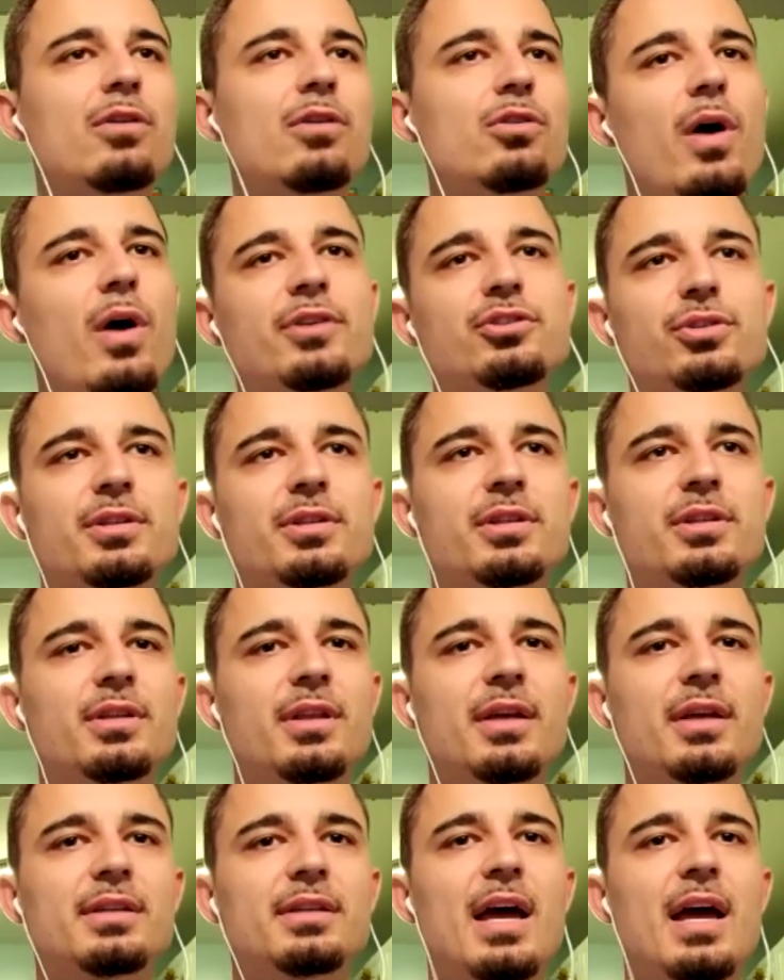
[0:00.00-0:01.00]
I don't know, I
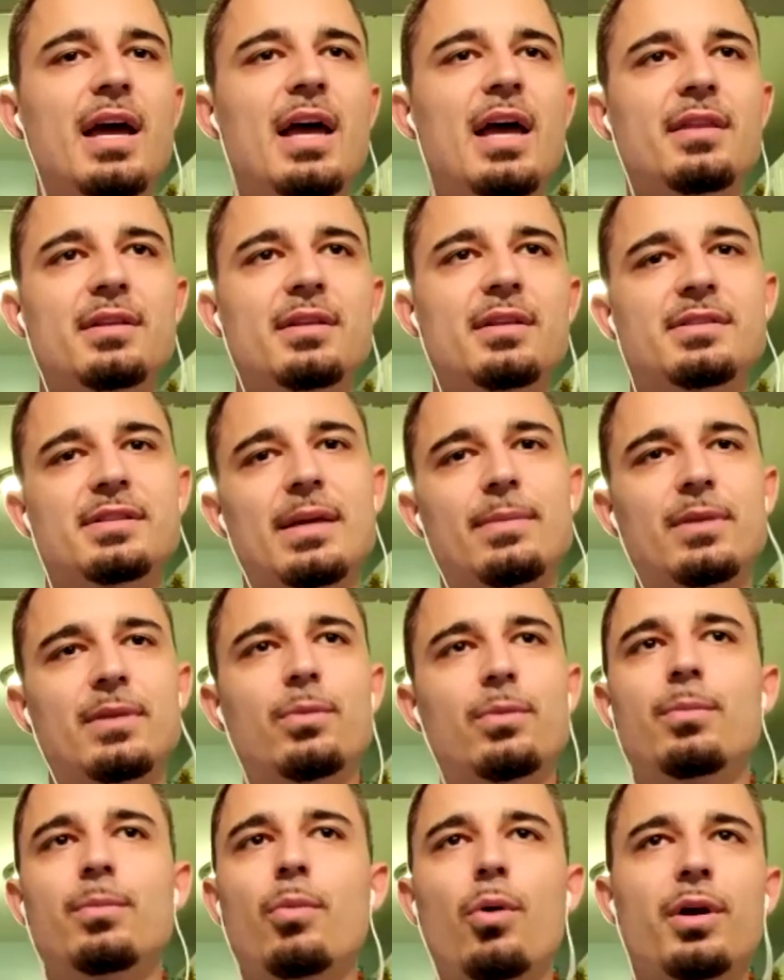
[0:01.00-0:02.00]
treated it like that. And then
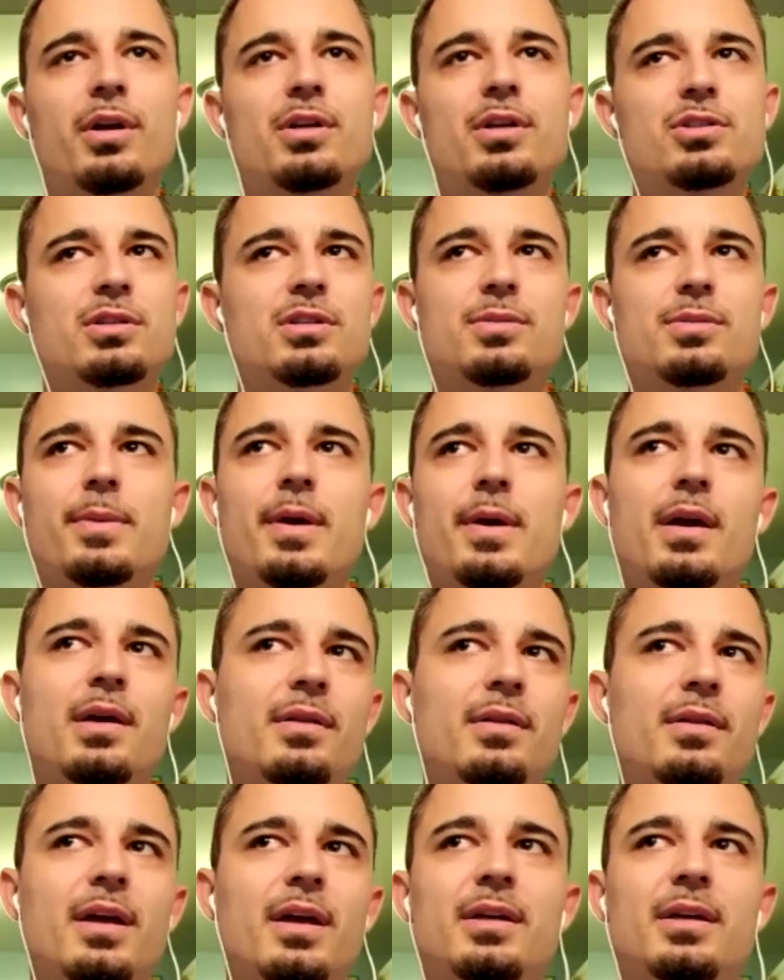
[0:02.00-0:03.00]
same thing with mortgages,
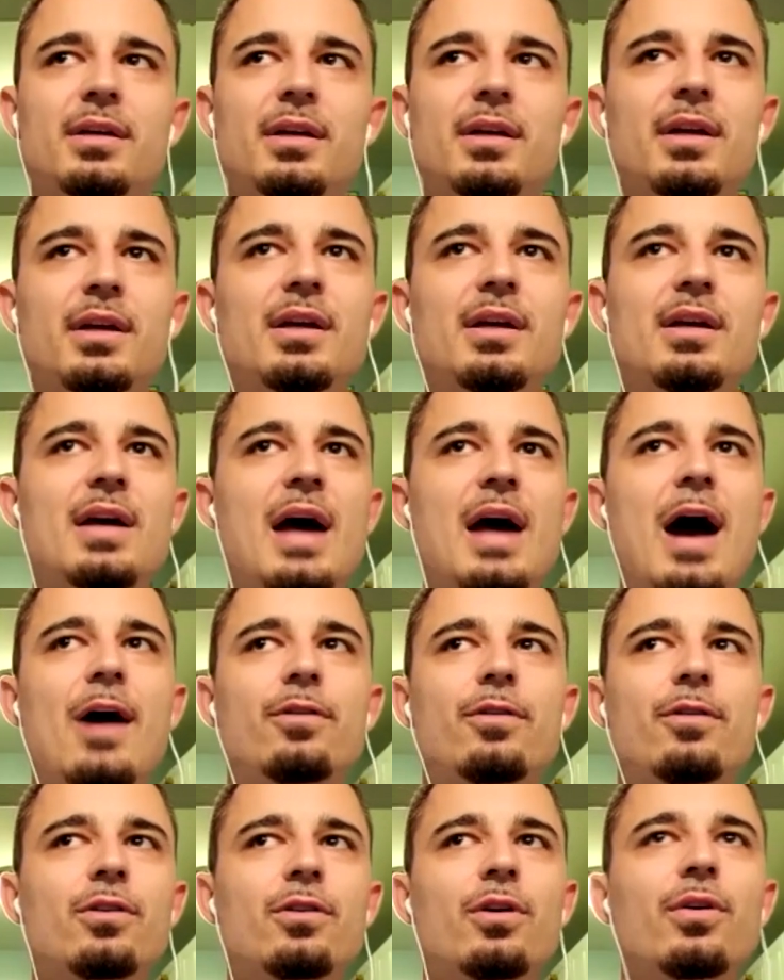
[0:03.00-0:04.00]
man. Like,
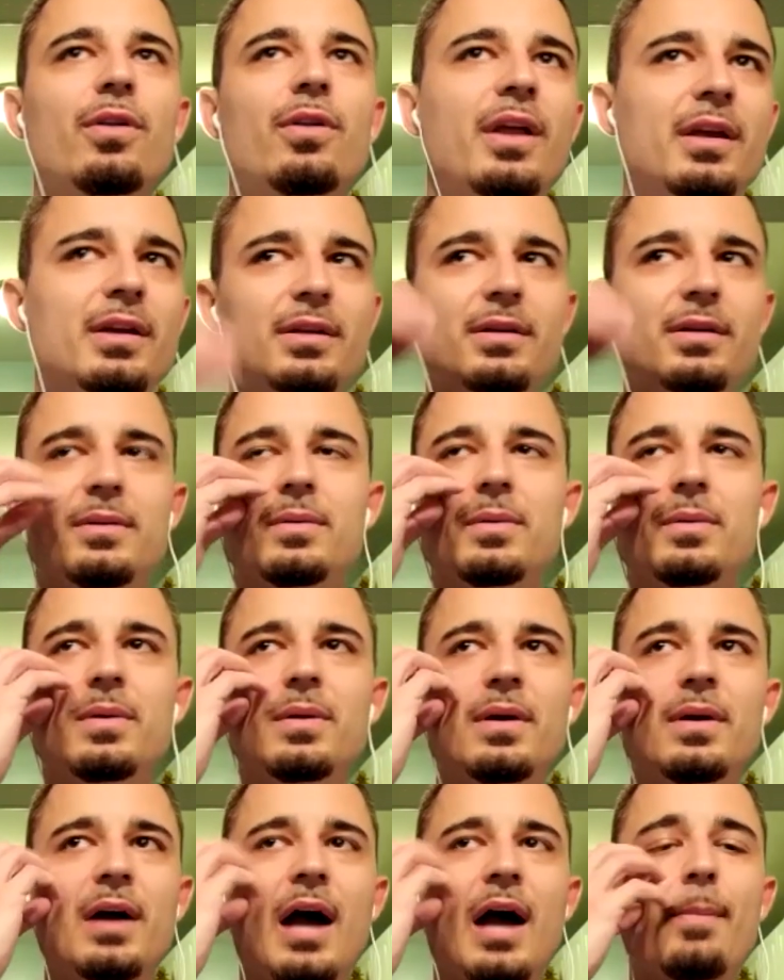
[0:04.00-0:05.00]
I don't know, like
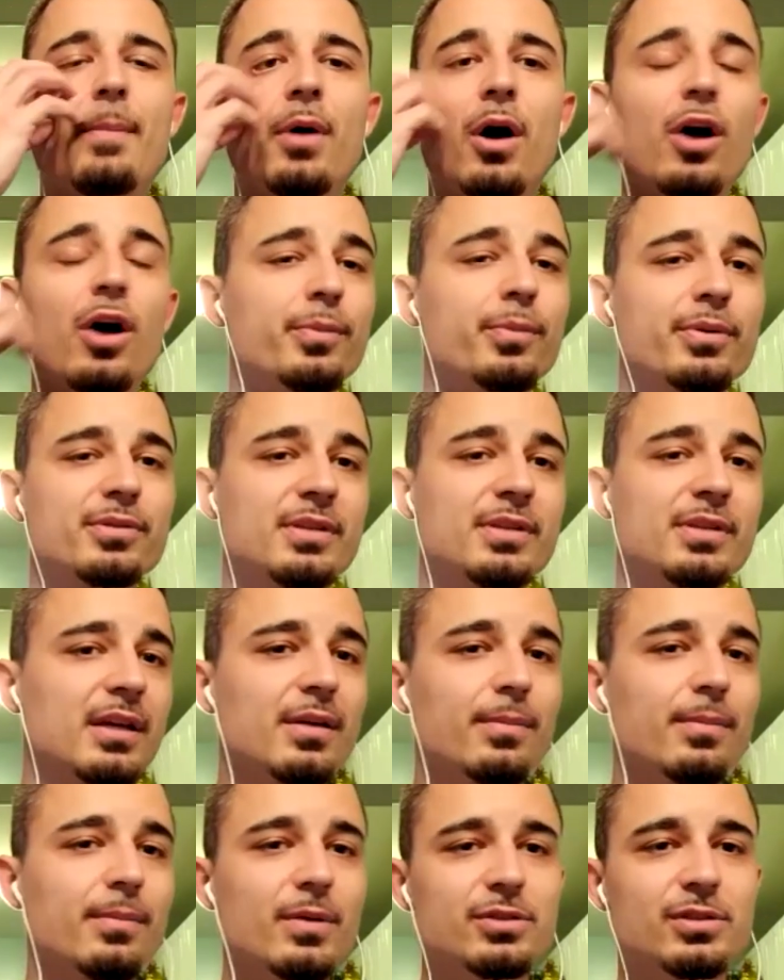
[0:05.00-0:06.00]
I'm
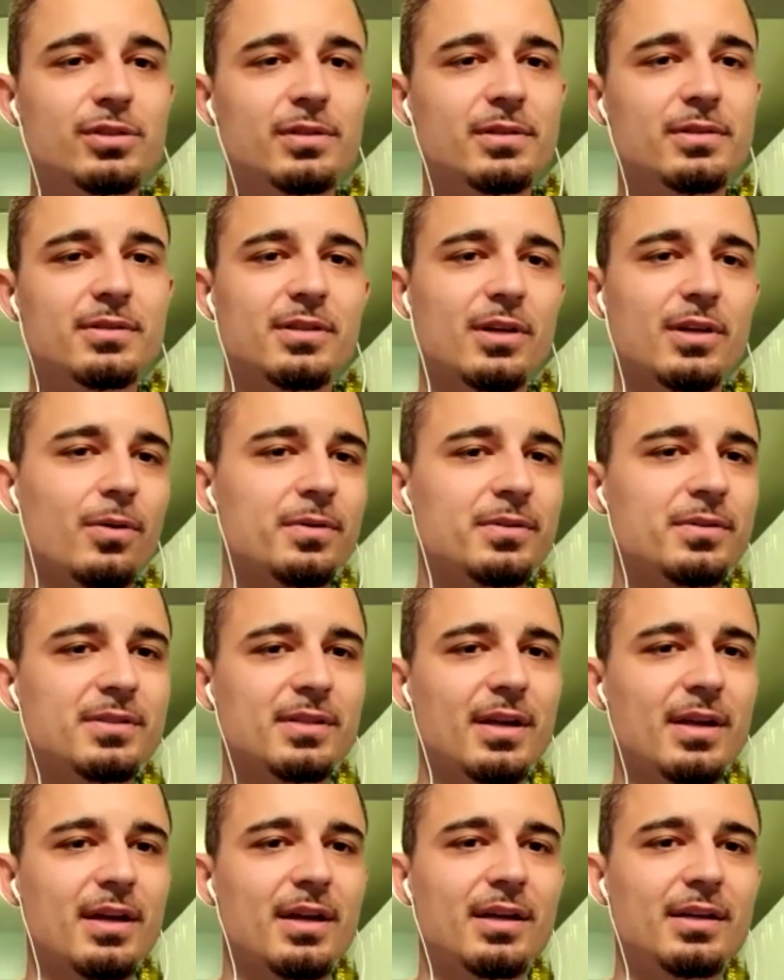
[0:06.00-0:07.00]
100% commission. So
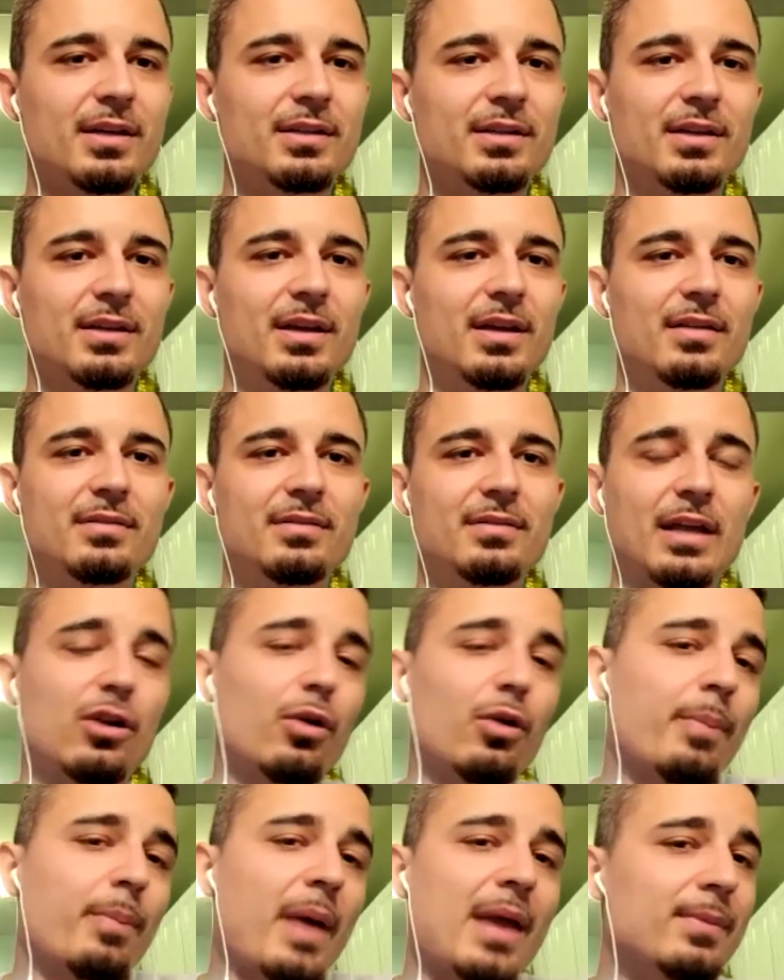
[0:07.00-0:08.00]
it's like,
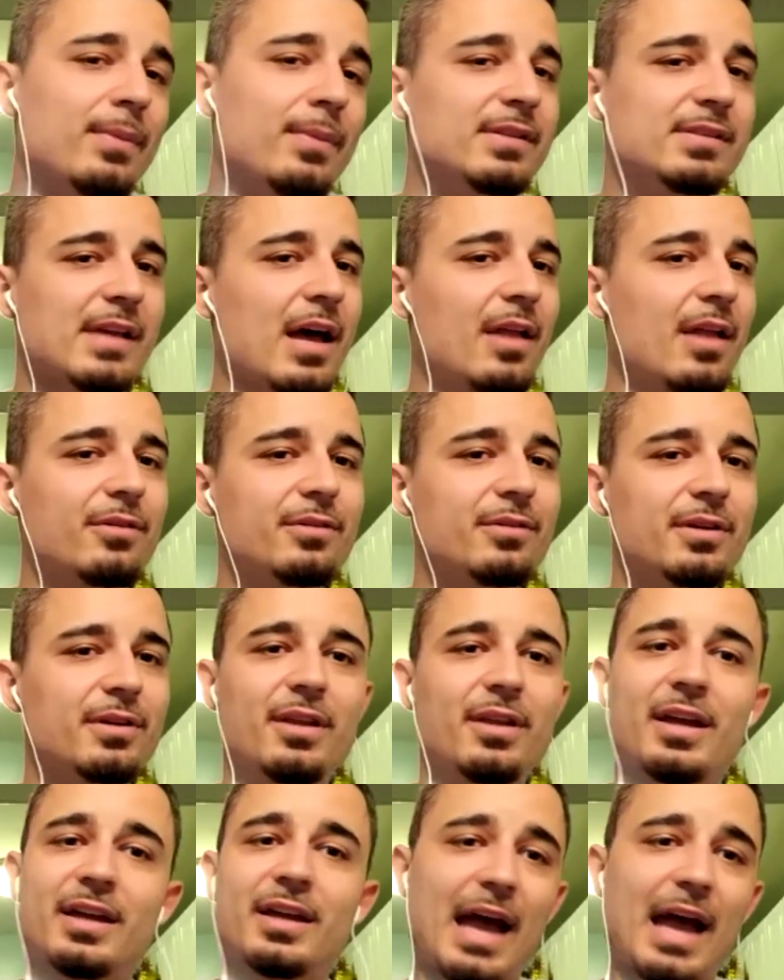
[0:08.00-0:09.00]
they don't pay me
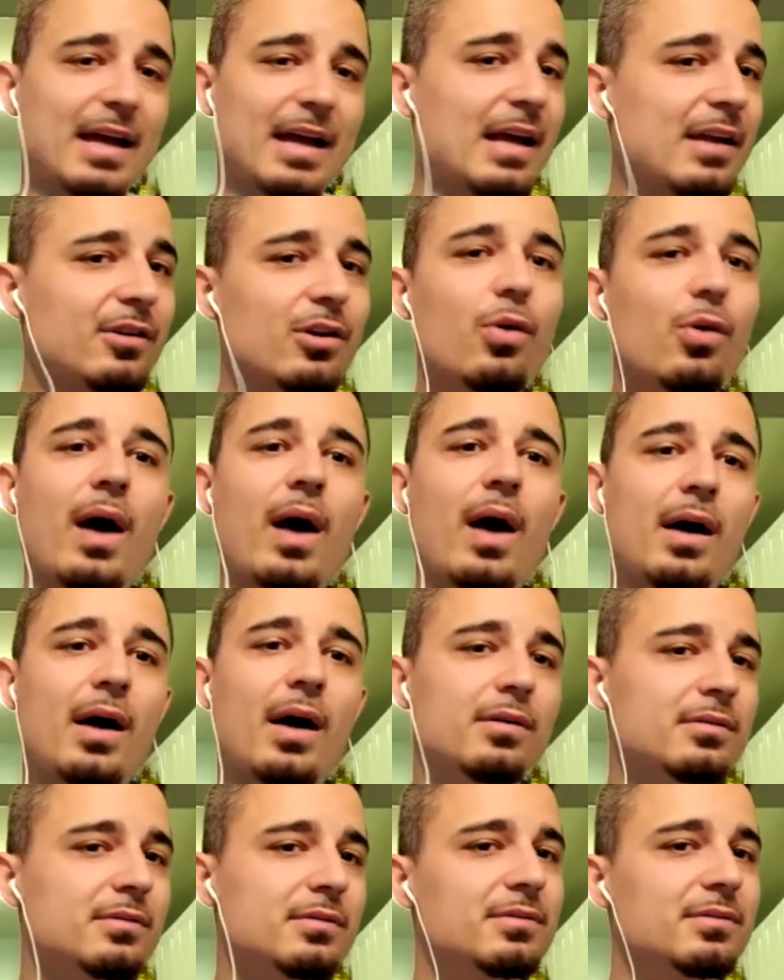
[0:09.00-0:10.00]
salary. Like, I gotta go
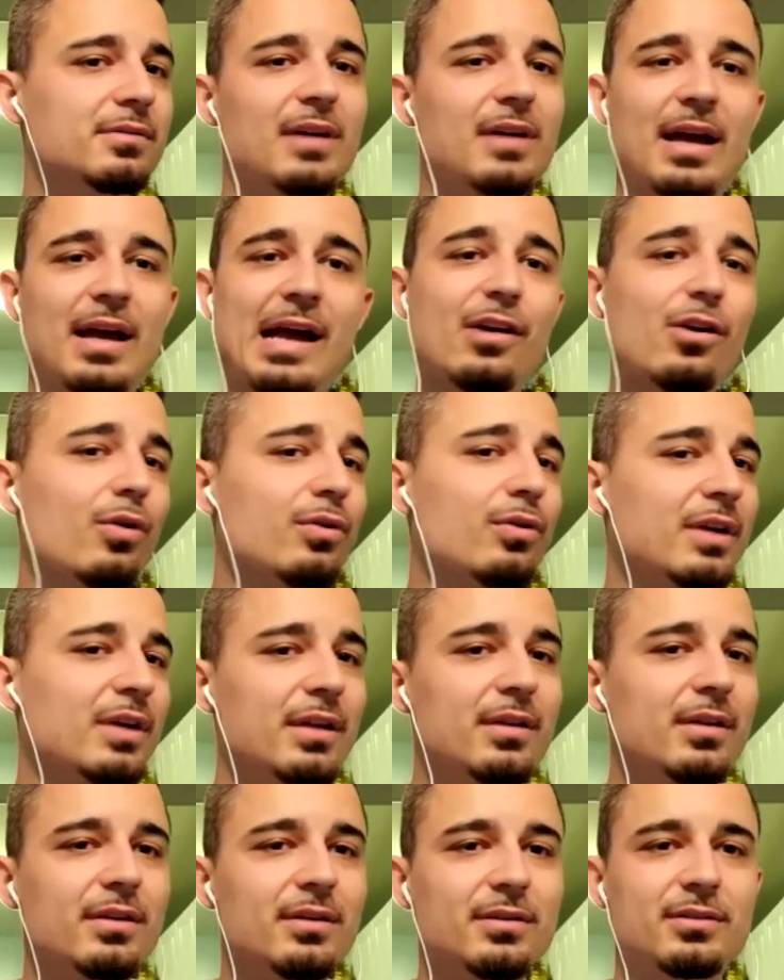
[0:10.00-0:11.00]
out, I gotta
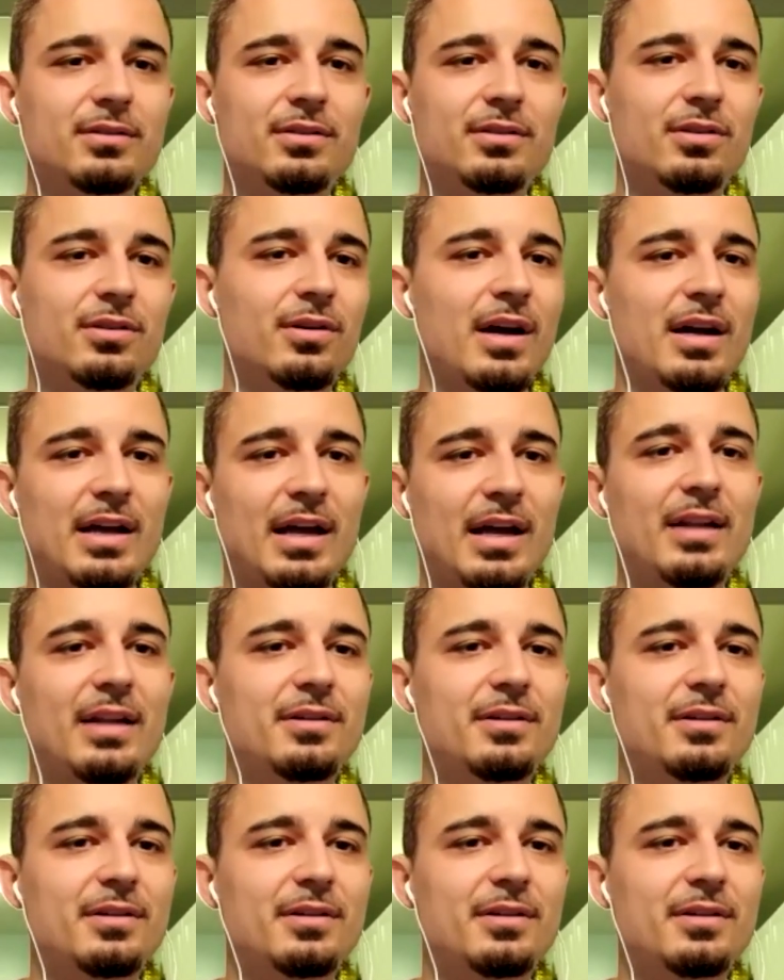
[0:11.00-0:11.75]
go get it. You know, I